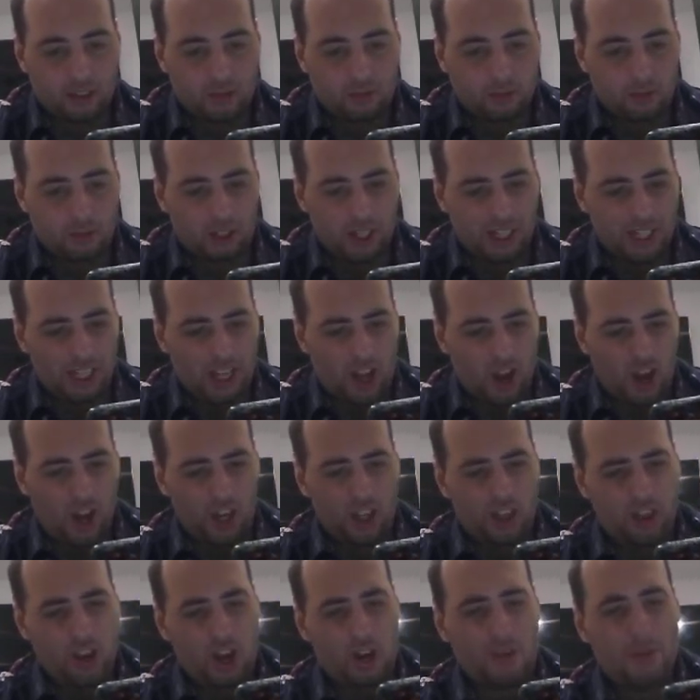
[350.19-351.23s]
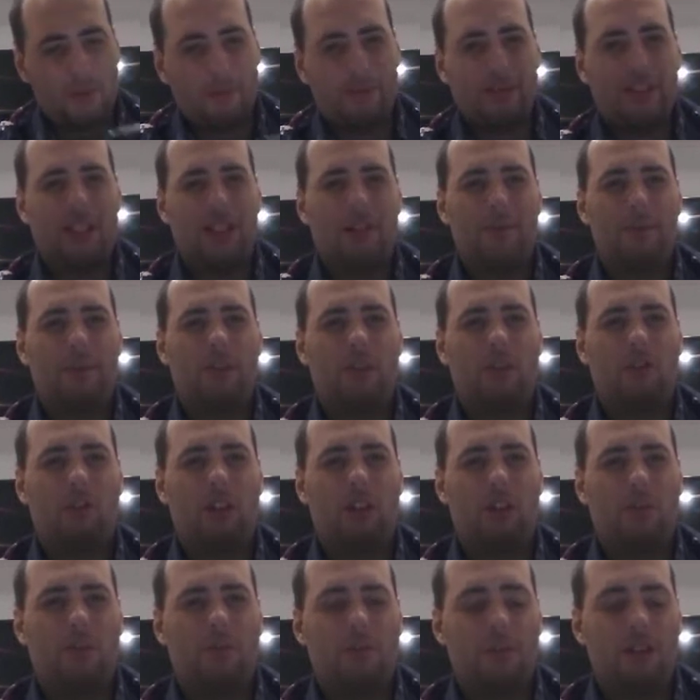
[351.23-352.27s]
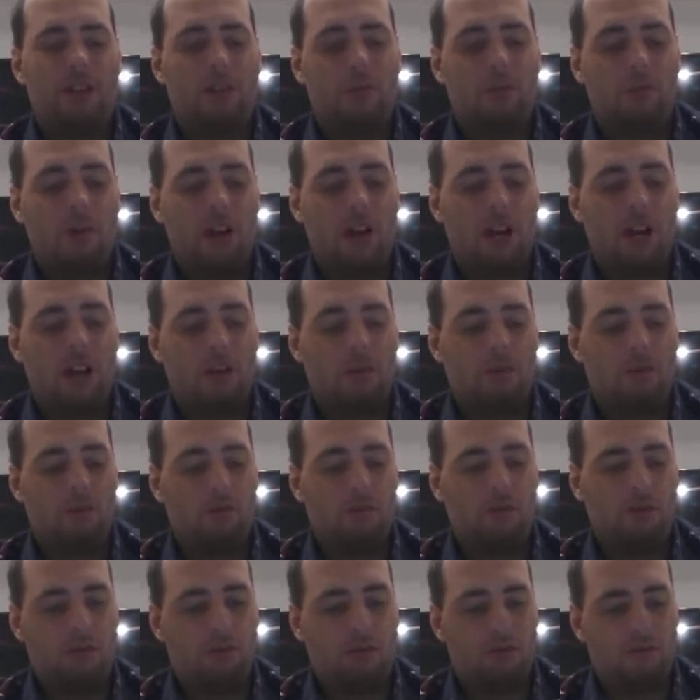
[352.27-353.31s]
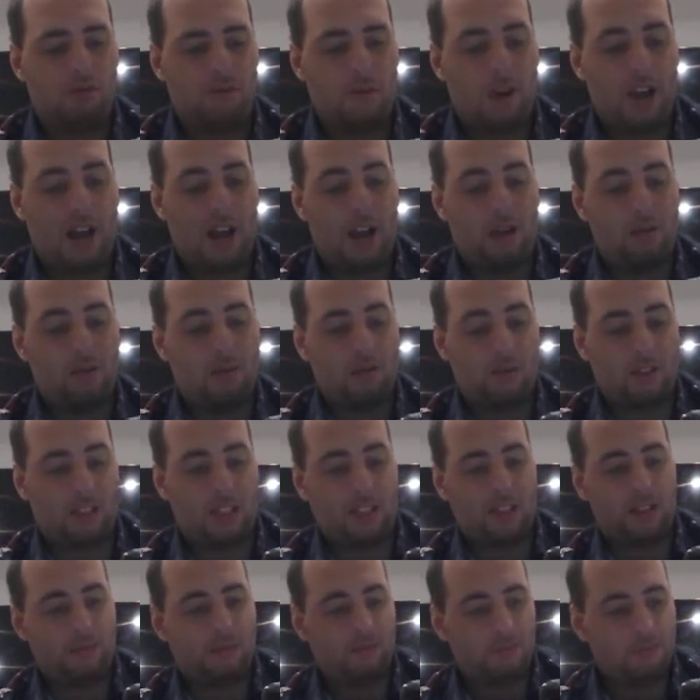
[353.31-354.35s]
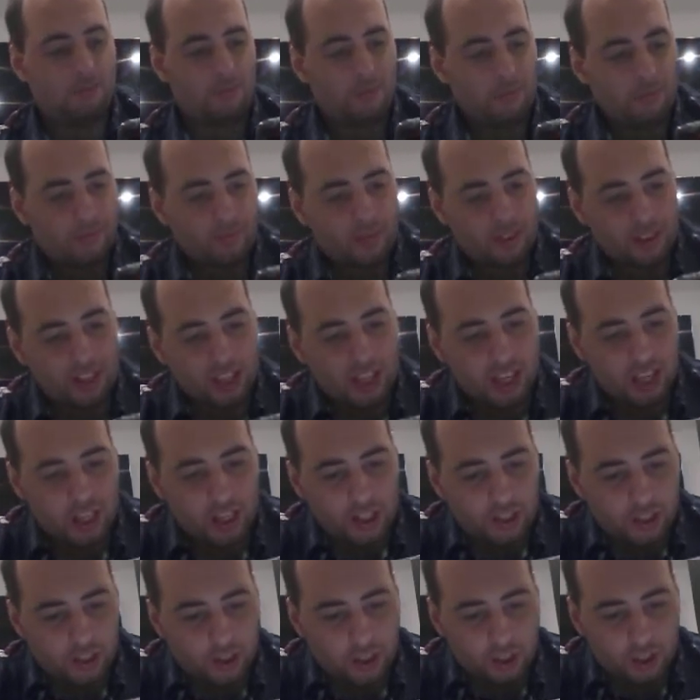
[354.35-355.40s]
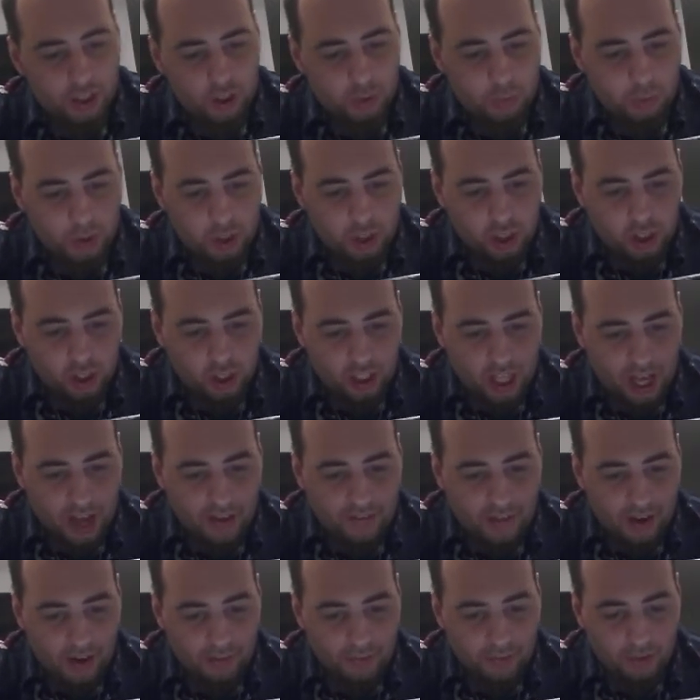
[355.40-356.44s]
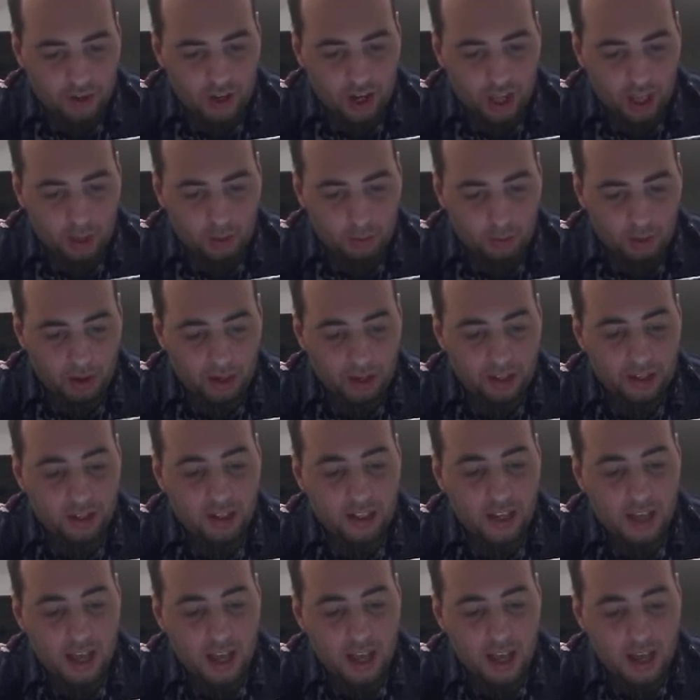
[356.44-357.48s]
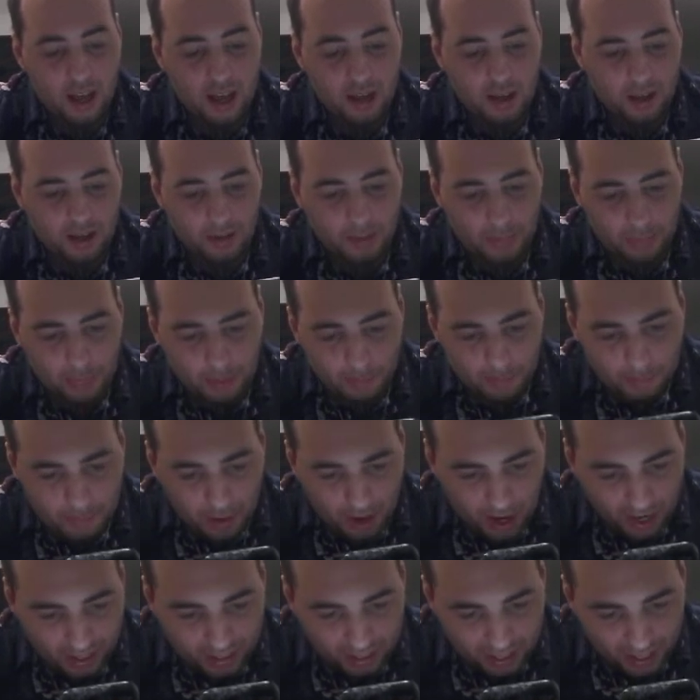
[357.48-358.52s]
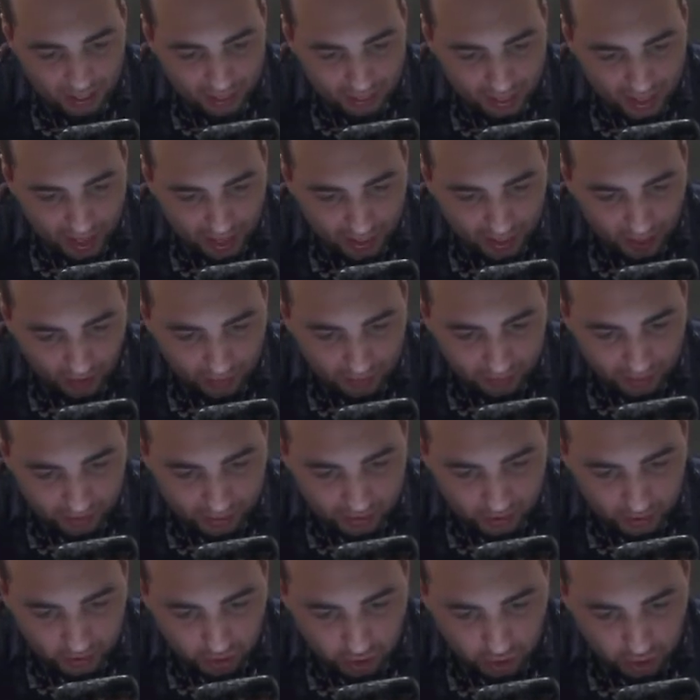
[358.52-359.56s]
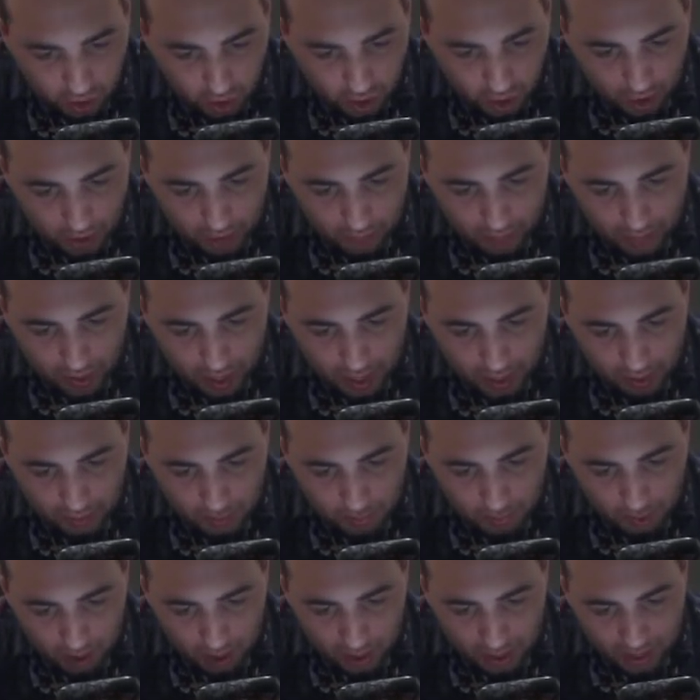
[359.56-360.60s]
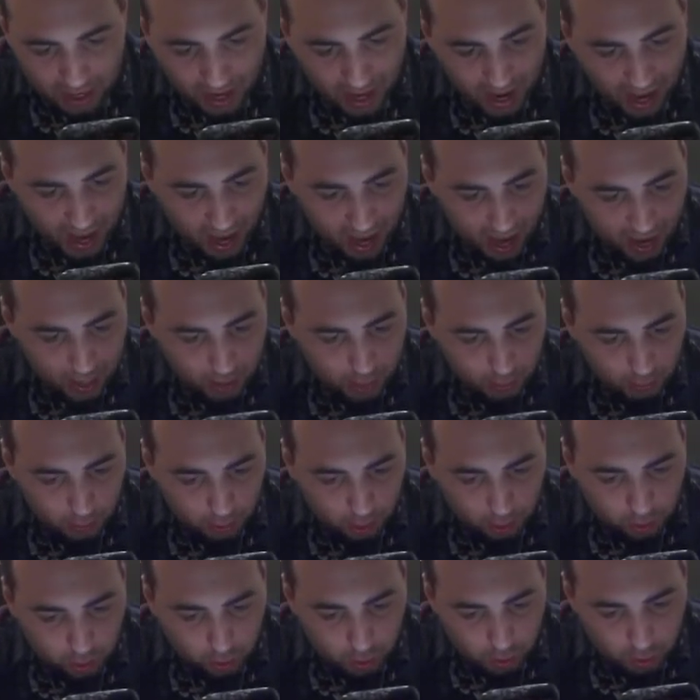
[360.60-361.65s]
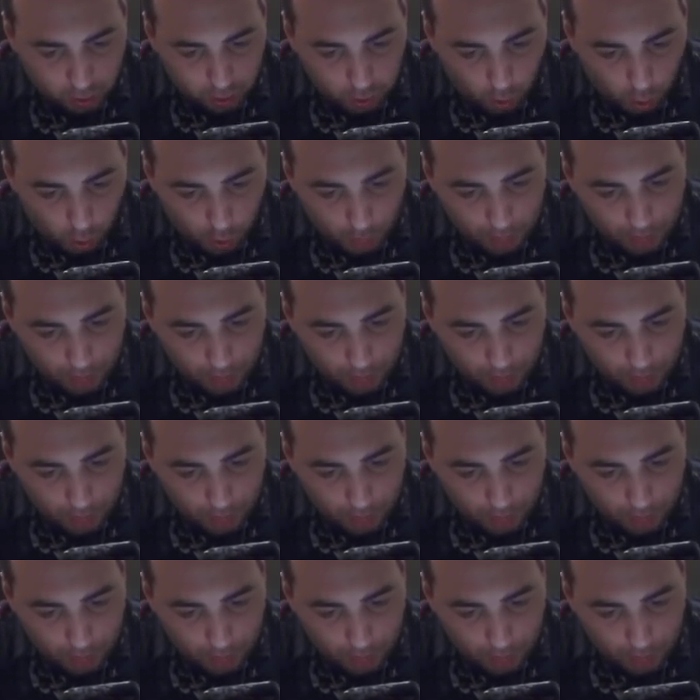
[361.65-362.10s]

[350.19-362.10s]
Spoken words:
Really? Only 31% of people agree with me? Well, wow, okay. You can switch your life out for another one, but that life is an eternally random one, and you will lose all